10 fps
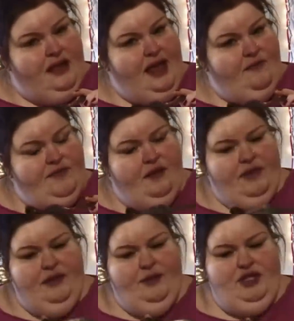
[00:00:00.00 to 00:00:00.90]
yeah,
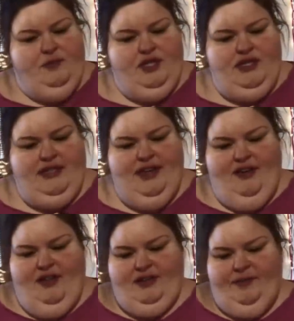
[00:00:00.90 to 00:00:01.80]
definitely put too much seasoning
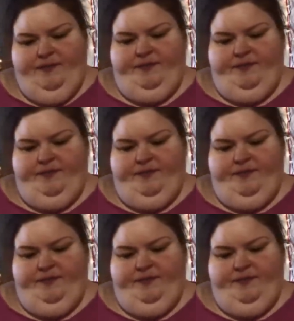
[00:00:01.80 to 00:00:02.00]
on this.